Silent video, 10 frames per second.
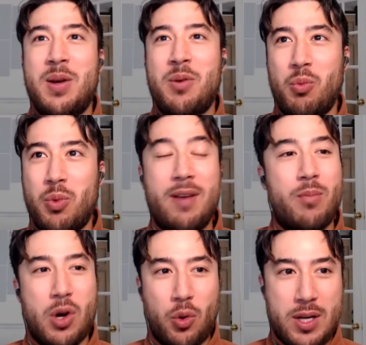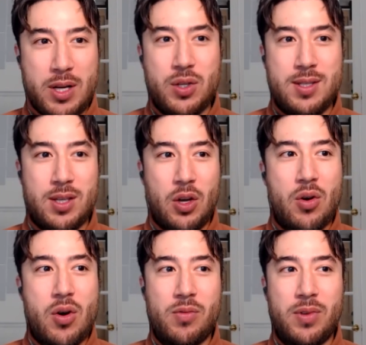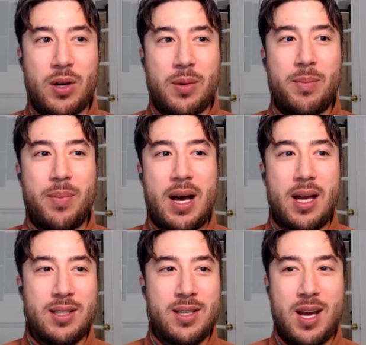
we have more questions to go over, but